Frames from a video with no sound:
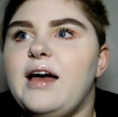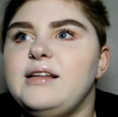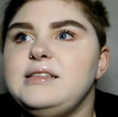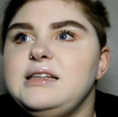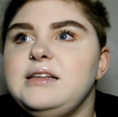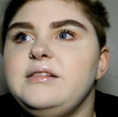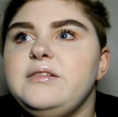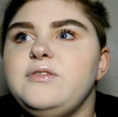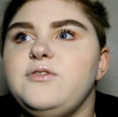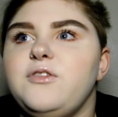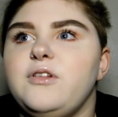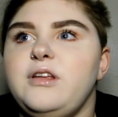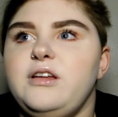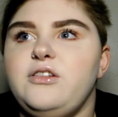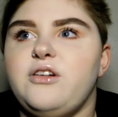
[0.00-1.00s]
it didn't
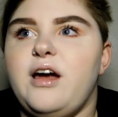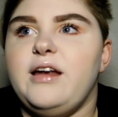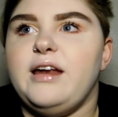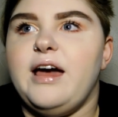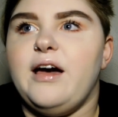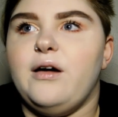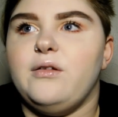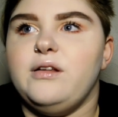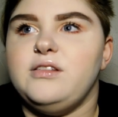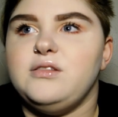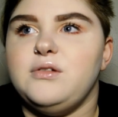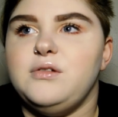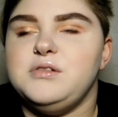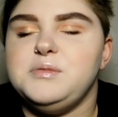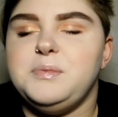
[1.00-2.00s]
fully dry down,
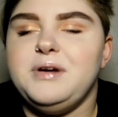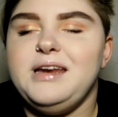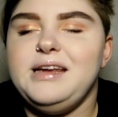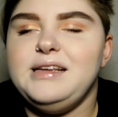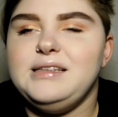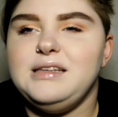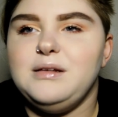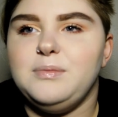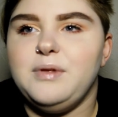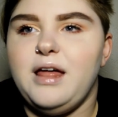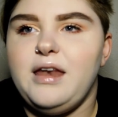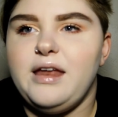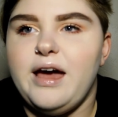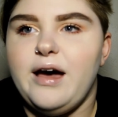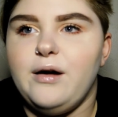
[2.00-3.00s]
so it was pretty easy to
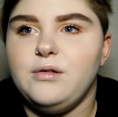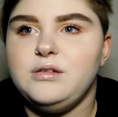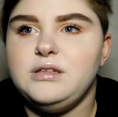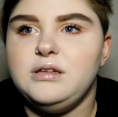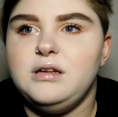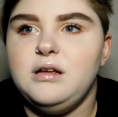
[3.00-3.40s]
blend out.